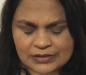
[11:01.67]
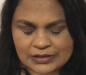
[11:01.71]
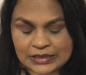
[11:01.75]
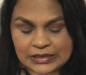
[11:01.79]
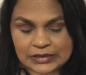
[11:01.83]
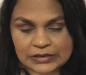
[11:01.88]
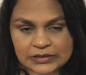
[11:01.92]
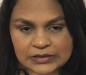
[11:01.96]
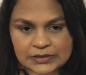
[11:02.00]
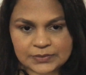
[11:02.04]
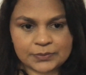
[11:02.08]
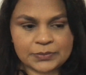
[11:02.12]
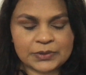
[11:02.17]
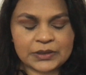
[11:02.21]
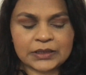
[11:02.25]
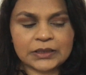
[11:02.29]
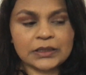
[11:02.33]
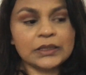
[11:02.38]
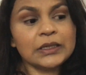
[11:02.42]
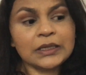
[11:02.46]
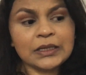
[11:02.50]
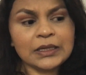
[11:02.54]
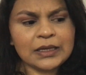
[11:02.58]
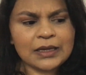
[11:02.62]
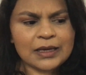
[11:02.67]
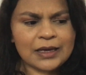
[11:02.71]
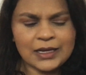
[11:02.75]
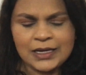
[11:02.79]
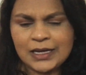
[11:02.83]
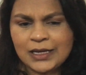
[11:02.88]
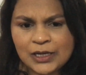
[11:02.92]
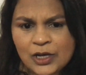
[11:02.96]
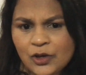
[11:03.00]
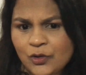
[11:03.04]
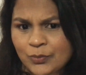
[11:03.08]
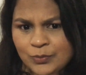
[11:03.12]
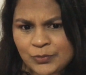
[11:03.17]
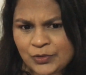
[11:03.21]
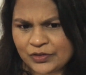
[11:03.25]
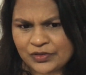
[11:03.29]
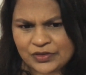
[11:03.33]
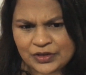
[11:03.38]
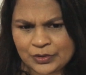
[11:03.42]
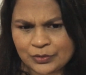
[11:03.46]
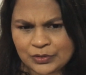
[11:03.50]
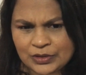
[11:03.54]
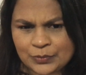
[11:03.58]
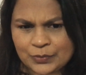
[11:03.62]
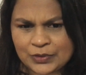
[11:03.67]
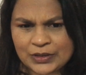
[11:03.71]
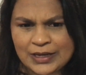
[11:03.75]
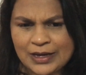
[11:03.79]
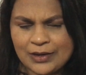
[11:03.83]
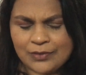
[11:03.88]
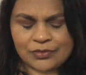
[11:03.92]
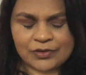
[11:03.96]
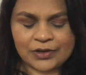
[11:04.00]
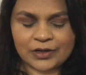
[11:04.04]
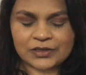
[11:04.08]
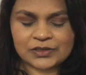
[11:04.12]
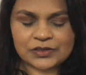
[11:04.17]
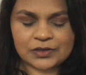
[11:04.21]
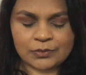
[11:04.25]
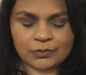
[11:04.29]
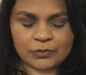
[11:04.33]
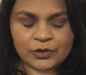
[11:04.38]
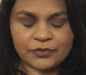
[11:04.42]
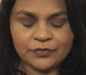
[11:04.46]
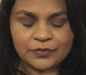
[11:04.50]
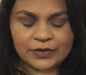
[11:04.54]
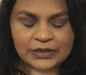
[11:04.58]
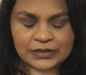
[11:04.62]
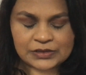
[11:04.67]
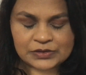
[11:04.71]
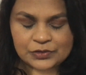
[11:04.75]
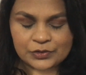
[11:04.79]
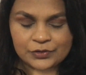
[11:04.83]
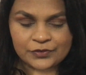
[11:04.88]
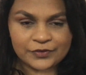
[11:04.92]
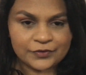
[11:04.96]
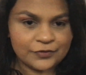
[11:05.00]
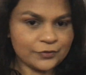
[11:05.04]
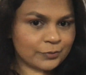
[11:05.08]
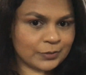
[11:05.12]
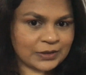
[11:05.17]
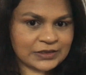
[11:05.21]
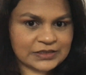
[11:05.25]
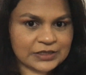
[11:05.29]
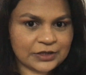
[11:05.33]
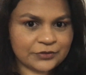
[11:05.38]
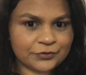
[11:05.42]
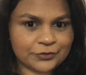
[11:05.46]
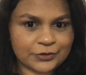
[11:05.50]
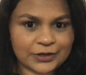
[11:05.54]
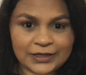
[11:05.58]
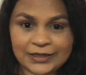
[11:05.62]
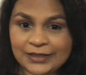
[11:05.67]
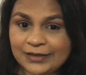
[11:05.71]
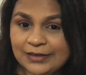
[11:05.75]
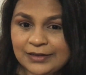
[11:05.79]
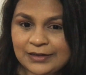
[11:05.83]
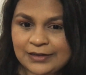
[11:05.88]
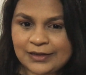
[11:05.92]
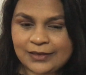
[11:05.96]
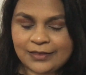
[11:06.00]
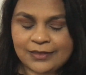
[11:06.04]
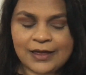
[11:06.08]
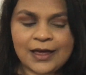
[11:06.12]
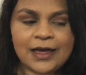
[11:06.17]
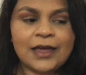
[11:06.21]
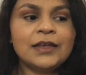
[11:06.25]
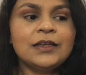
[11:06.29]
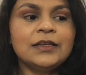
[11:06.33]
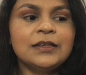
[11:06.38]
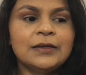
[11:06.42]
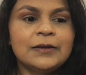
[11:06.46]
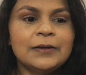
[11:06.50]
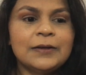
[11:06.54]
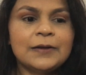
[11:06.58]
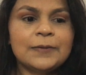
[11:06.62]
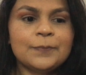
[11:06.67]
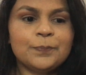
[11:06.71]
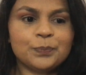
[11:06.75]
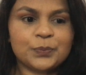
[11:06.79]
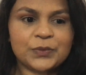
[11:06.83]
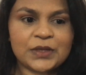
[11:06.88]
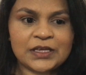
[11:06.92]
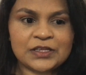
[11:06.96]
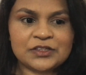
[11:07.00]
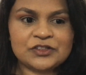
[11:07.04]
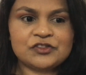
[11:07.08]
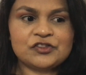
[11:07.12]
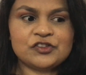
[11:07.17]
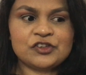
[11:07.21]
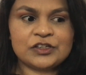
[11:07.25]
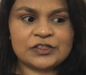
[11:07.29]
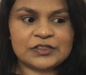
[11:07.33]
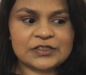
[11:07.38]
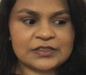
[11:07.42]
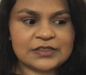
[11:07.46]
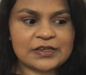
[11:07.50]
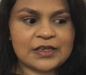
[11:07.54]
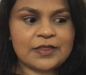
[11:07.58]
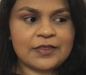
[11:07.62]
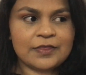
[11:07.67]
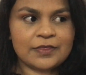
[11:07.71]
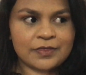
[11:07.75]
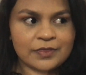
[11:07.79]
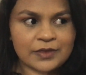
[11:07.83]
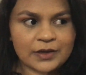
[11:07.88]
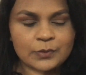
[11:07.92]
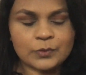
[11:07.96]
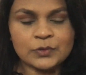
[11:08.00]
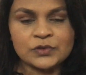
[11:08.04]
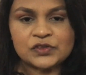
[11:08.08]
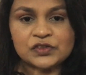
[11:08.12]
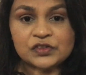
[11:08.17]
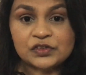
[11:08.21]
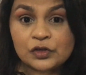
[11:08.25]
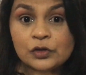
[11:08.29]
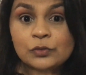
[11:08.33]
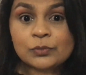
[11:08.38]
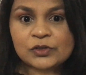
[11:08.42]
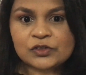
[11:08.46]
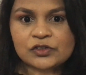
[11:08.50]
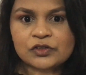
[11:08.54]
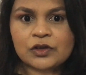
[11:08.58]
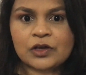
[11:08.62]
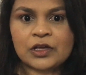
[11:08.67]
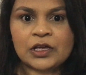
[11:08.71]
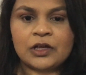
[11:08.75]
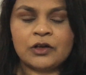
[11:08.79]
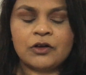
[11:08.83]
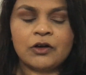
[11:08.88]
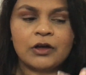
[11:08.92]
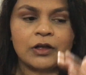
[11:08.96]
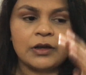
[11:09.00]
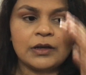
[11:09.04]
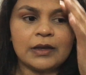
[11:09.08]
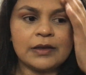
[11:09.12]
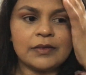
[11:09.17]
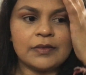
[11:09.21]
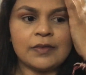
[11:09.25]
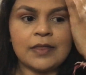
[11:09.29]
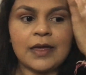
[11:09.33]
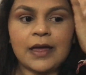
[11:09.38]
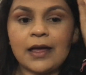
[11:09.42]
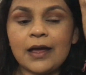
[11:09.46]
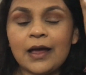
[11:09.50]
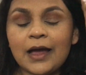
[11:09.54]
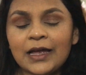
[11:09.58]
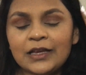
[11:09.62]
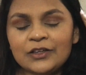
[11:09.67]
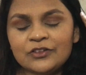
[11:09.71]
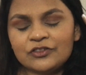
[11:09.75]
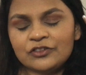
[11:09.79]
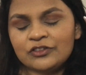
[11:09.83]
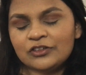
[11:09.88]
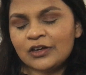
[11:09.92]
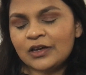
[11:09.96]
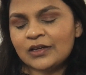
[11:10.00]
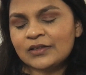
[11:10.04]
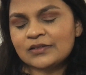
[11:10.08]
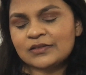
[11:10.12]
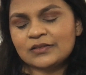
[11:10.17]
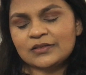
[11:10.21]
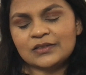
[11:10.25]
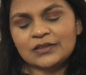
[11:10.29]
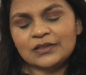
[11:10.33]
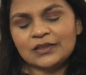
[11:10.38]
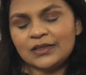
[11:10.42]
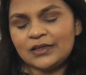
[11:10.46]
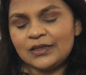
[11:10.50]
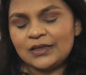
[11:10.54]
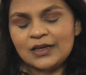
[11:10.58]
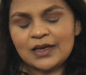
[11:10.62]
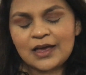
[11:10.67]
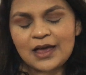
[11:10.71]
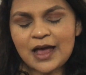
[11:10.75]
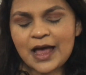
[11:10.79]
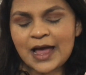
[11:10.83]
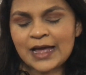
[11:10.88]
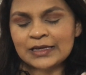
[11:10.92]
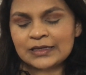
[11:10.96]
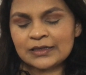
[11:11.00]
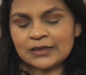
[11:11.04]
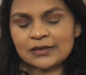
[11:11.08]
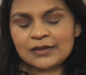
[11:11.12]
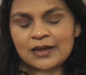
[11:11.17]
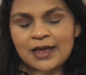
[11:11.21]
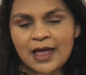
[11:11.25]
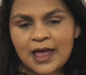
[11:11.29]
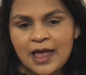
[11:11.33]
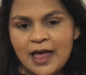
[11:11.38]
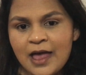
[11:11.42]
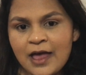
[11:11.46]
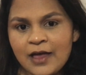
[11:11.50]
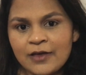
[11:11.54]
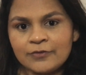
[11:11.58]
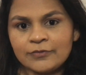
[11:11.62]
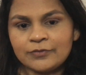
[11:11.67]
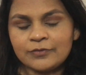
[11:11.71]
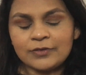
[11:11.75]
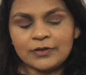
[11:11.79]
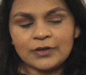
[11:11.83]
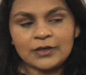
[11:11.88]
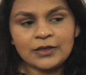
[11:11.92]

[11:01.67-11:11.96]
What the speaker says: need. And I know I'm not the only one out there, so I'm not feeling sorry for myself or anything like that. It's just there was so much going on that I didn't have